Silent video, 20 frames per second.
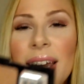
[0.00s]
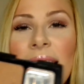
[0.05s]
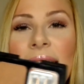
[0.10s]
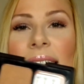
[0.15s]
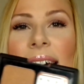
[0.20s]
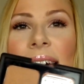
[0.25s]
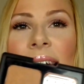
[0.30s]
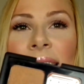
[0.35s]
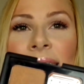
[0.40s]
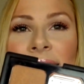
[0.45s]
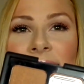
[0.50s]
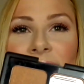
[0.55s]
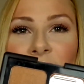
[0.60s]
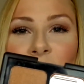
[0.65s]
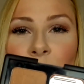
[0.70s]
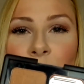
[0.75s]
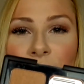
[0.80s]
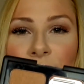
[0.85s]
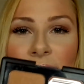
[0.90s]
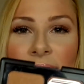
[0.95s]
And the
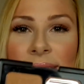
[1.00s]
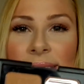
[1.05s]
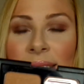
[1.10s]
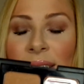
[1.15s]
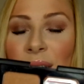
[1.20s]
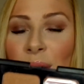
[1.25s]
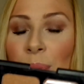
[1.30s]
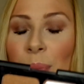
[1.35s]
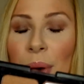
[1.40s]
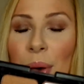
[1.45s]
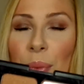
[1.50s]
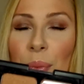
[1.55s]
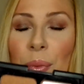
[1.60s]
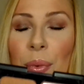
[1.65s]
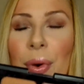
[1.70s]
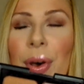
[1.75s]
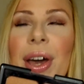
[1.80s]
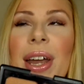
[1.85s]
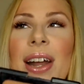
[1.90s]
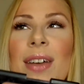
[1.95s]
bronzer, oh my
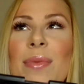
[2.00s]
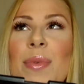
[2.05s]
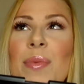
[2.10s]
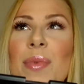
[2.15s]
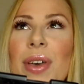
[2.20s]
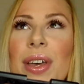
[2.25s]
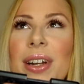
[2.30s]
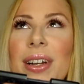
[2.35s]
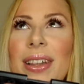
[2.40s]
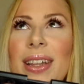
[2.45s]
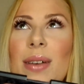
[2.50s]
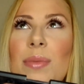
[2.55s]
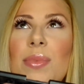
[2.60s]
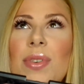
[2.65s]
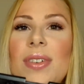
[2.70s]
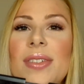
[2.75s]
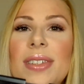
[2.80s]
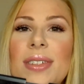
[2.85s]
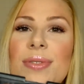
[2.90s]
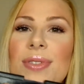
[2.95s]
word, I've been working on that
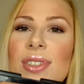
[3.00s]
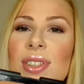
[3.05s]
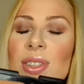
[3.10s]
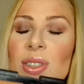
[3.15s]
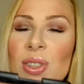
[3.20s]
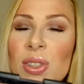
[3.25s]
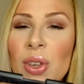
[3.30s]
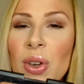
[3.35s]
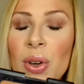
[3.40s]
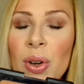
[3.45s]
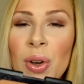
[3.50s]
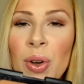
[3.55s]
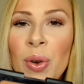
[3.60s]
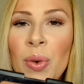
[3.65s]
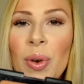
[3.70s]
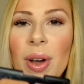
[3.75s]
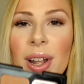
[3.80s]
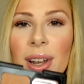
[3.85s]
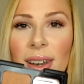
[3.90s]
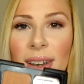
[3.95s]
bronzer for
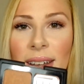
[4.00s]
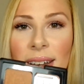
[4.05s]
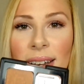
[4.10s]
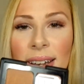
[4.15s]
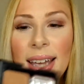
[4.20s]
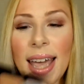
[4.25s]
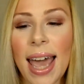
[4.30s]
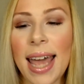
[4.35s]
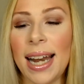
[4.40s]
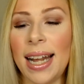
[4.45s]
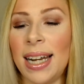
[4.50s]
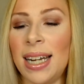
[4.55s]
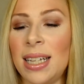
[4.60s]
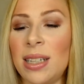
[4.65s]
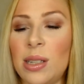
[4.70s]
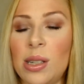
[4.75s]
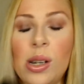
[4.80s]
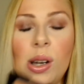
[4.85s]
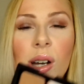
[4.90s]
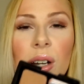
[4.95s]
so long and it
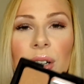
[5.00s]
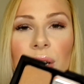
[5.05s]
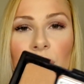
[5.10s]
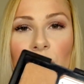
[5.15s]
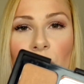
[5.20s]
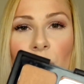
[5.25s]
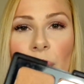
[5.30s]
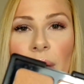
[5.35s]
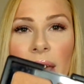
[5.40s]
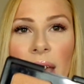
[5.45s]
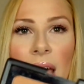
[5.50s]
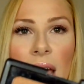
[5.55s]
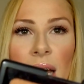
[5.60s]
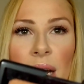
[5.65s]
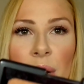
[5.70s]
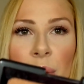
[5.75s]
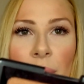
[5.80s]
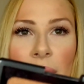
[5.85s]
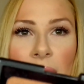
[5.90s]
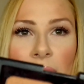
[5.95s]
is not going
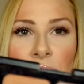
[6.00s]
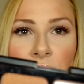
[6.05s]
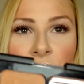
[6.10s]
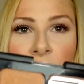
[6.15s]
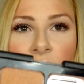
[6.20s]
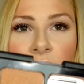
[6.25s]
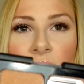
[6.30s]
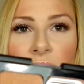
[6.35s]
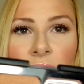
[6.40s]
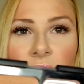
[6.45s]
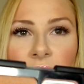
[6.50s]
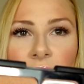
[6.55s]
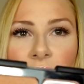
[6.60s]
anywhere just